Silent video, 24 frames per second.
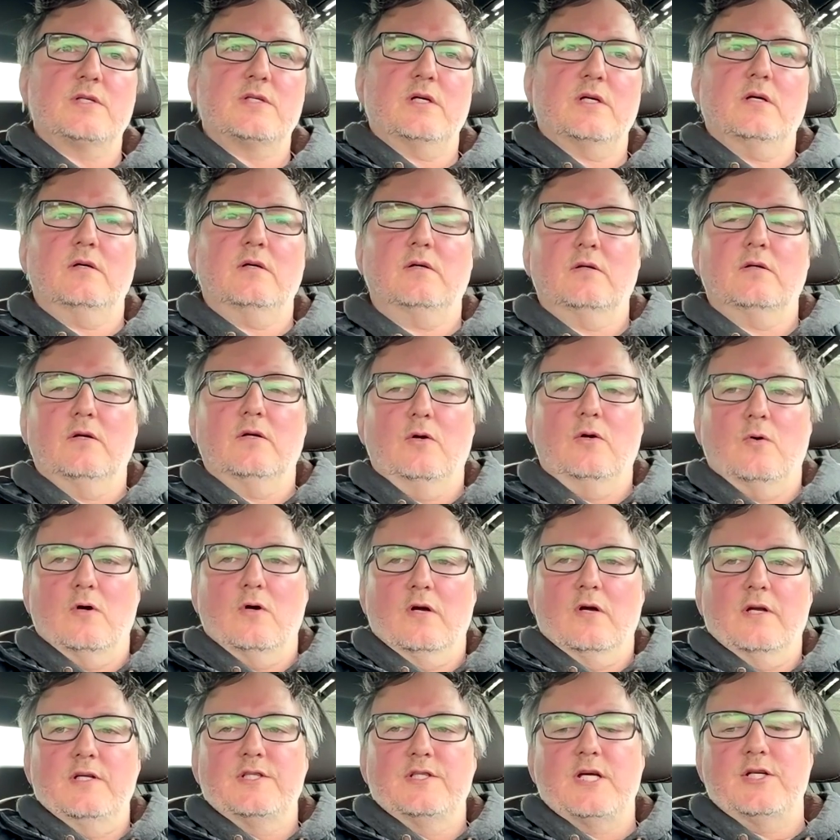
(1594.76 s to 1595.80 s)
There's
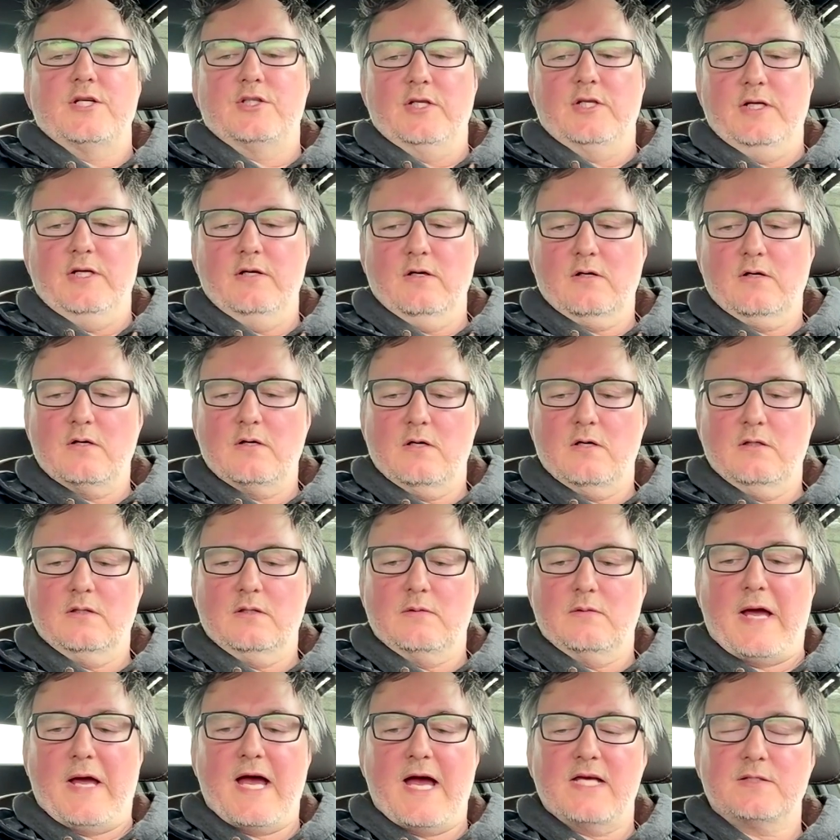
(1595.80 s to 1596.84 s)
an organization here
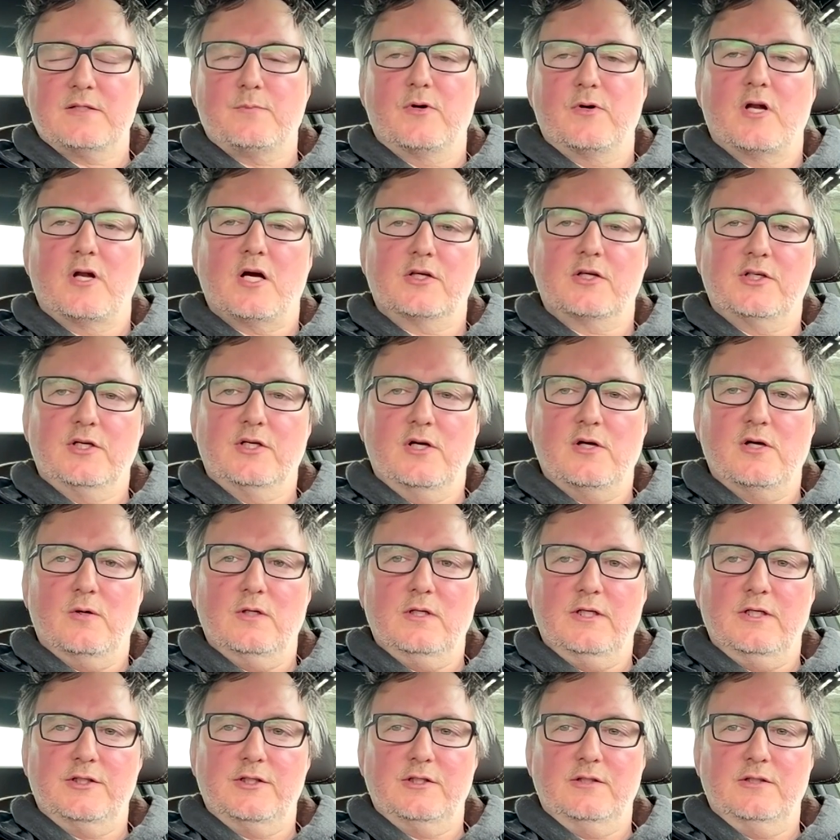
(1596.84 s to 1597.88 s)
called the Mass
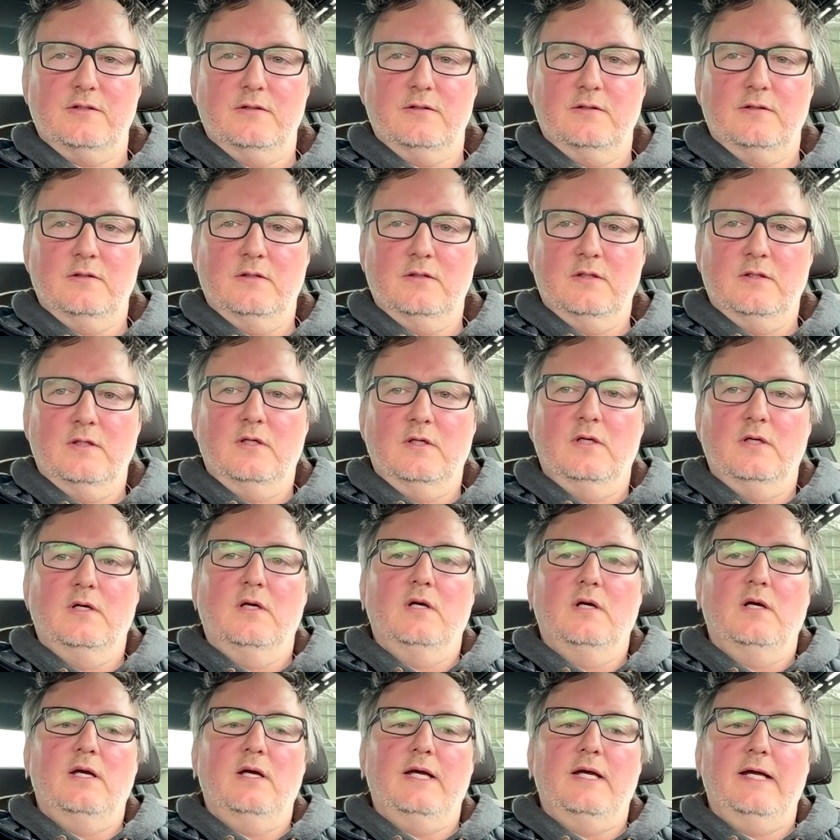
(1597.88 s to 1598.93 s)
Production Coalition,
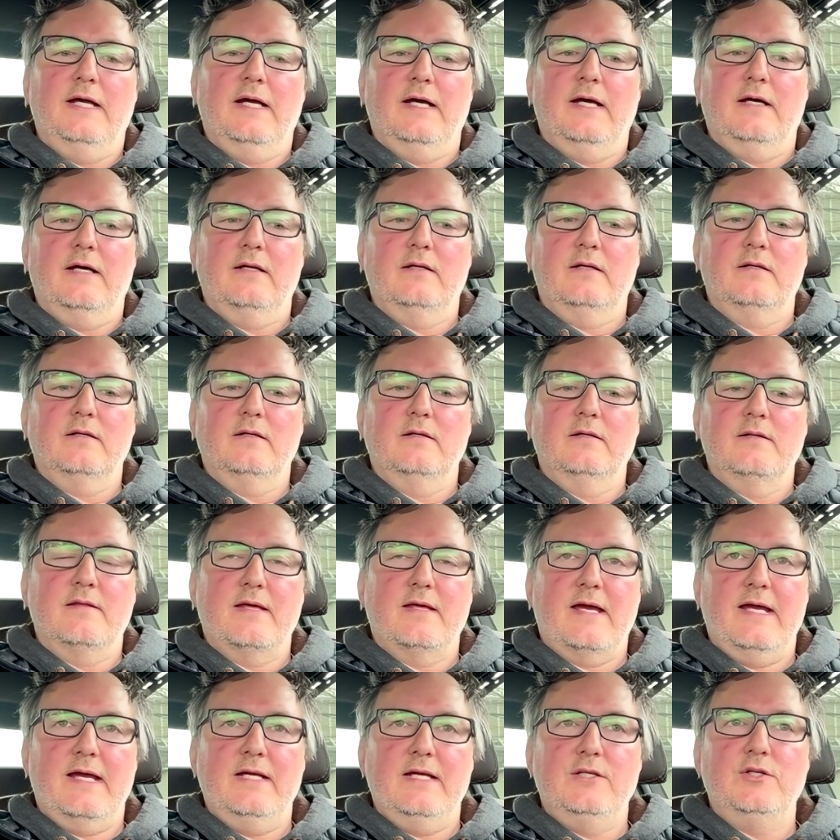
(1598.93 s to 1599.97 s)
and
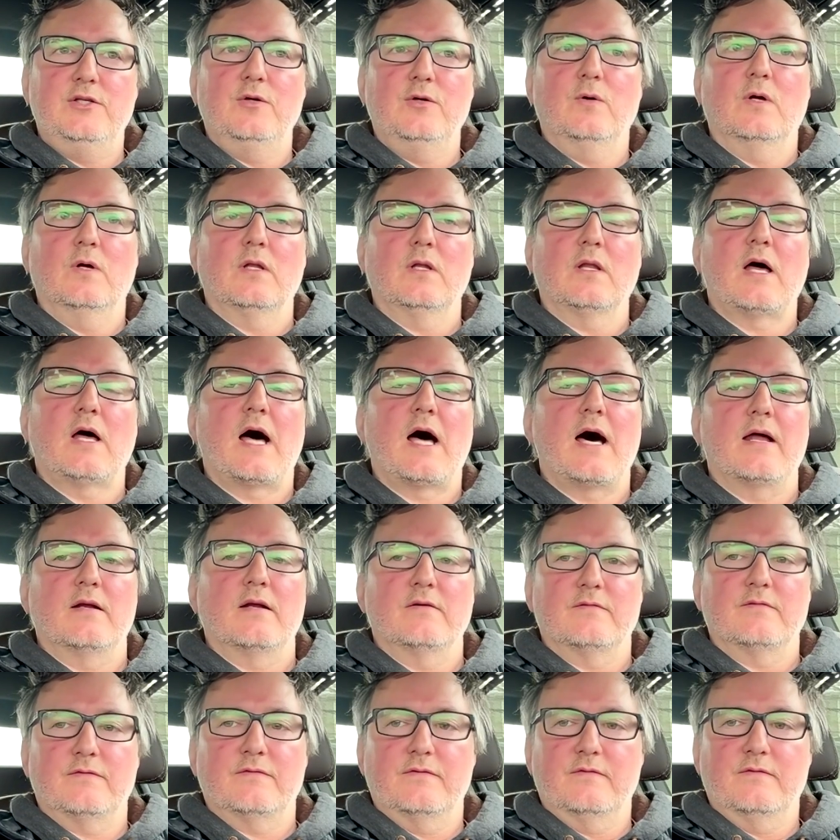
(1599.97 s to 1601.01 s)
they do a
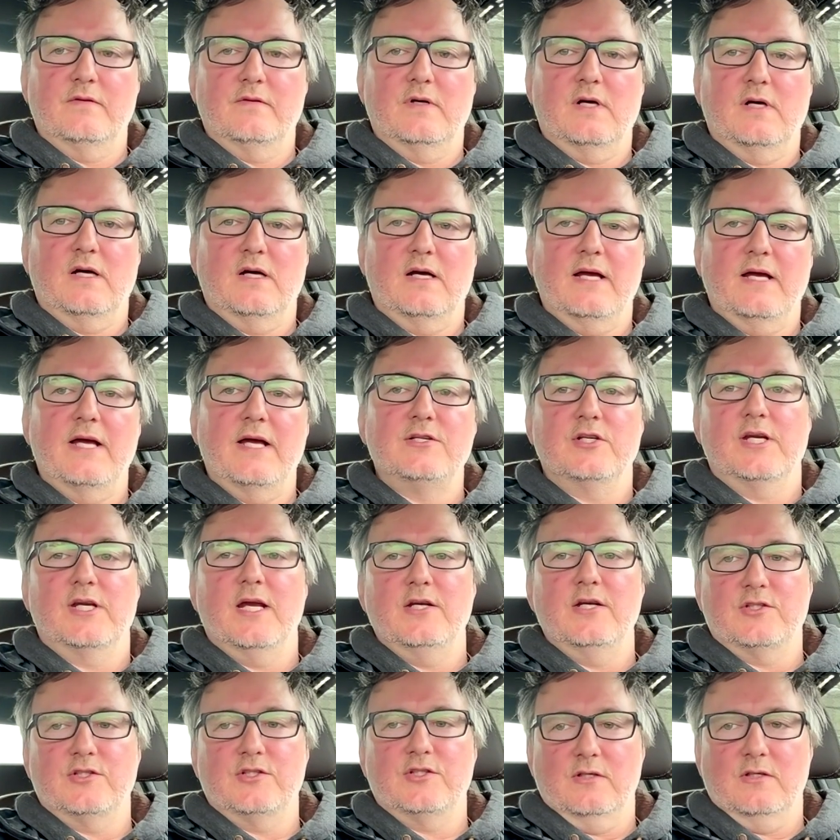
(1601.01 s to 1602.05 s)
lot of
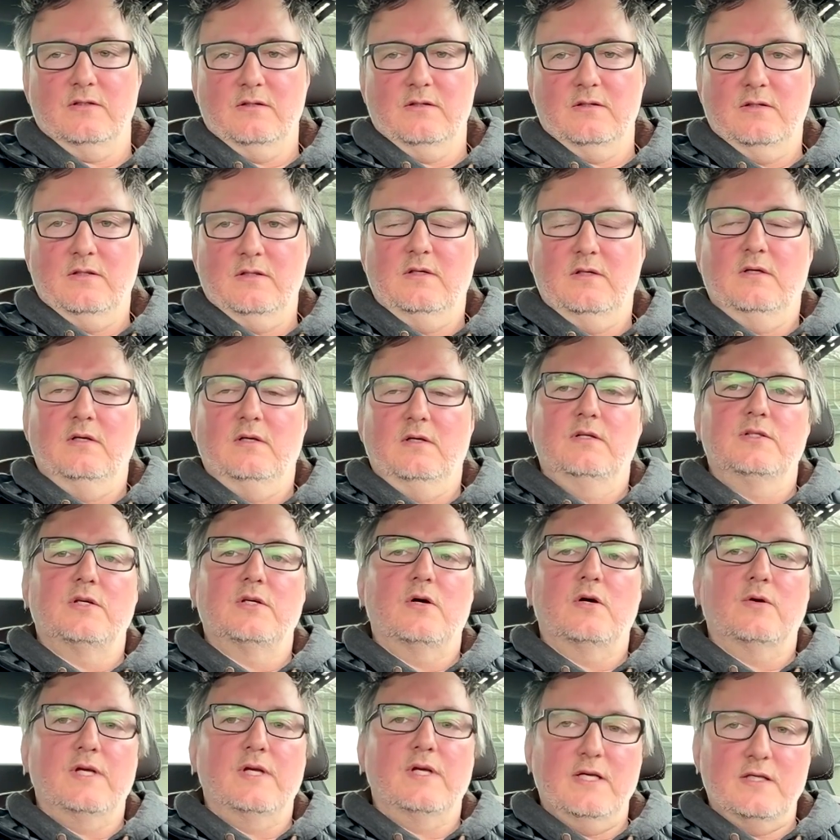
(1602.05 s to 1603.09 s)
education.
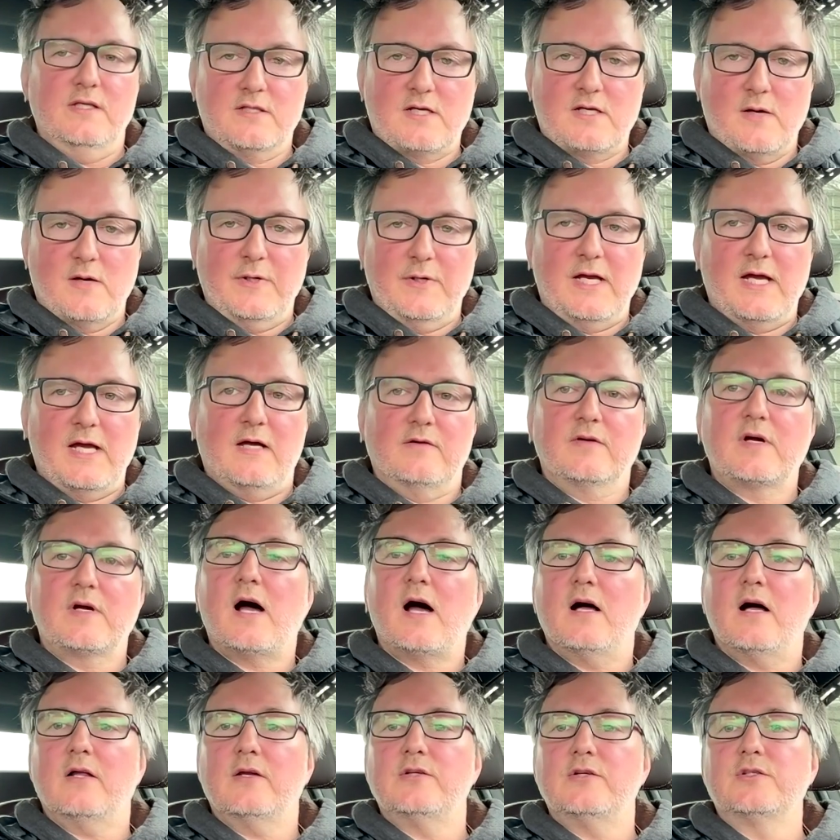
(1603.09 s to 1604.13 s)
So kids coming
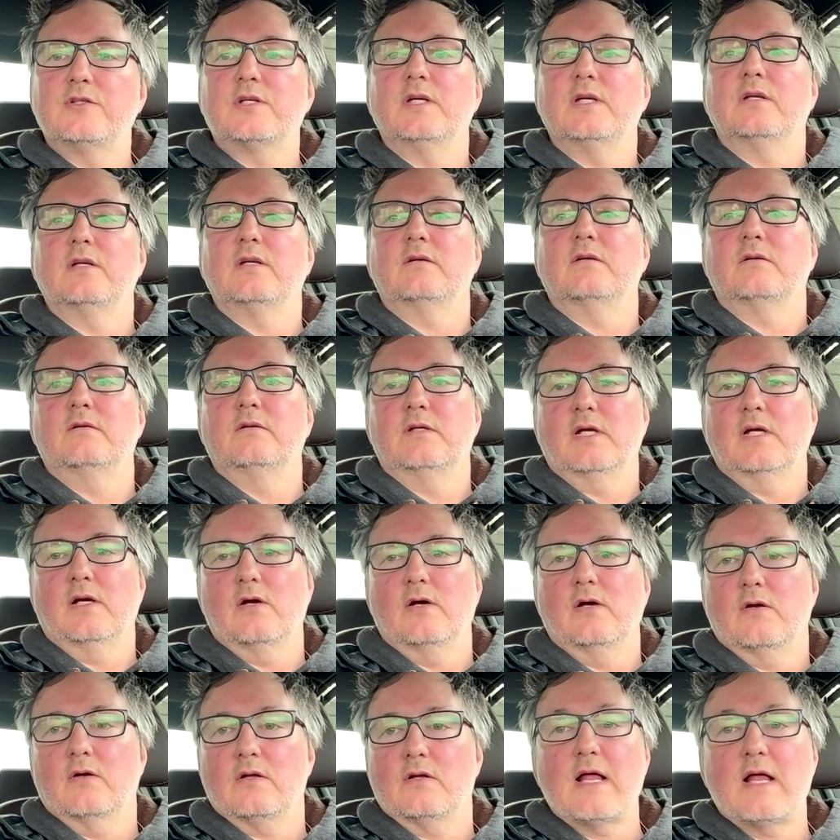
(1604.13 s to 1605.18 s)
out of college can
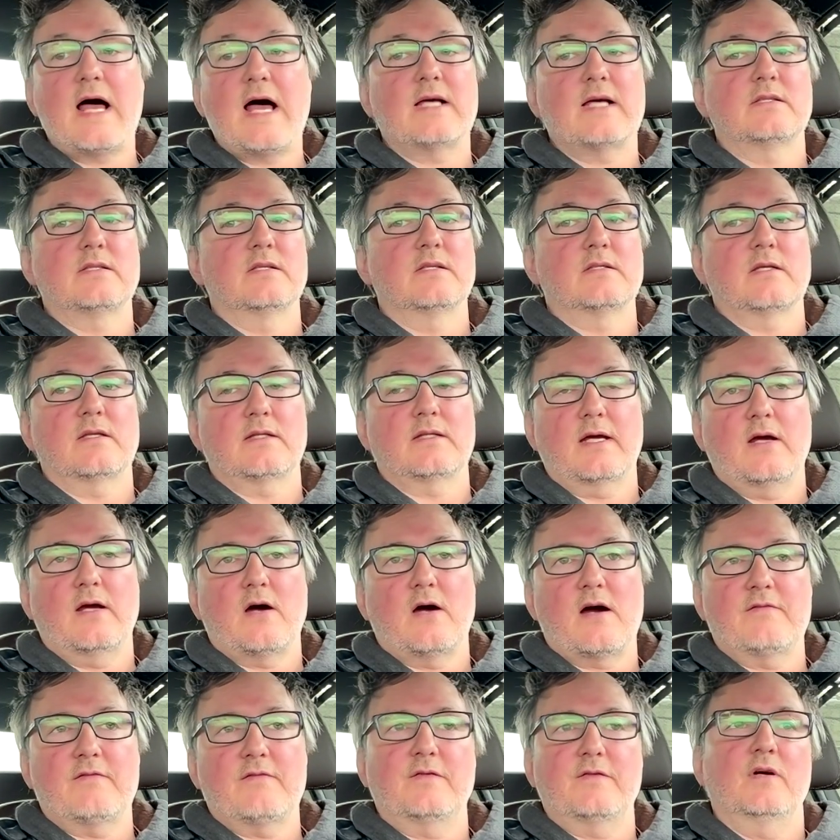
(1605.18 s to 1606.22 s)
go to classes
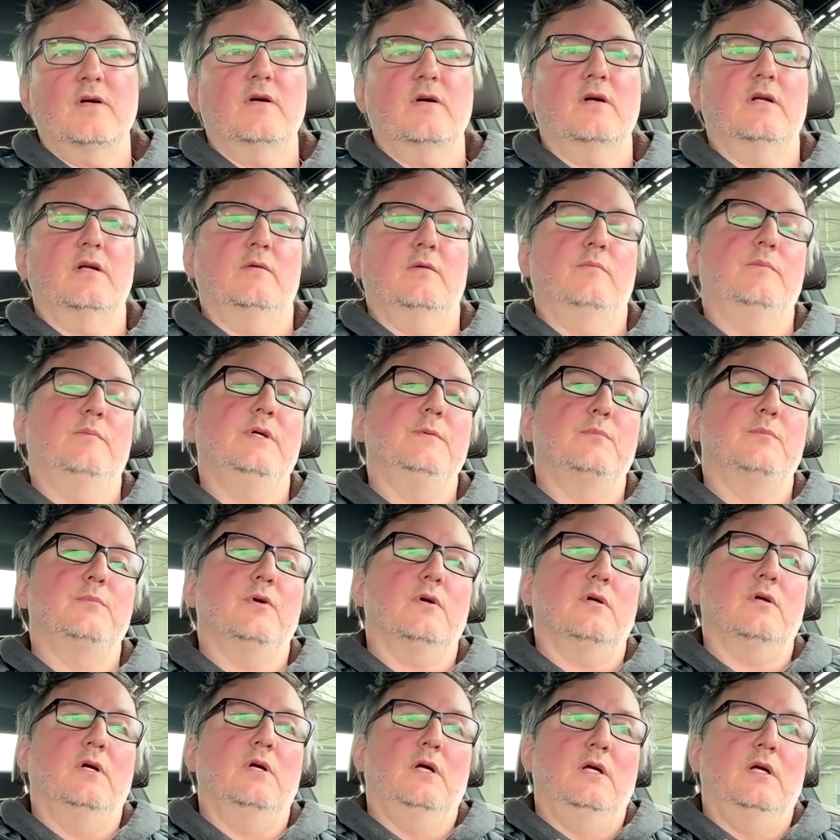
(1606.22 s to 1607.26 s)
that they offer, and
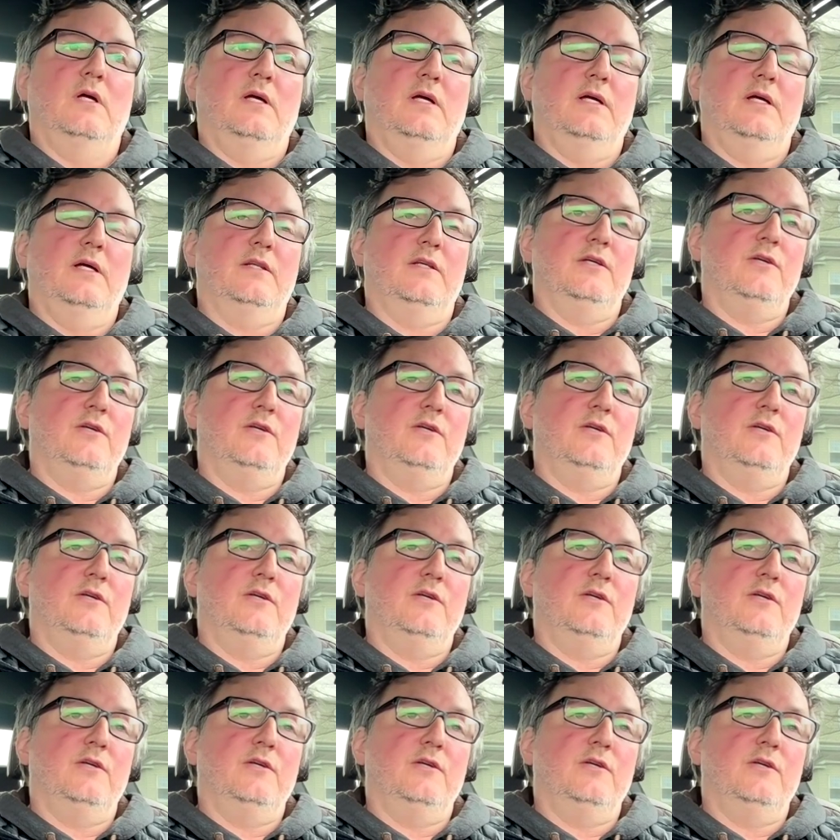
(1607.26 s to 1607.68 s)
people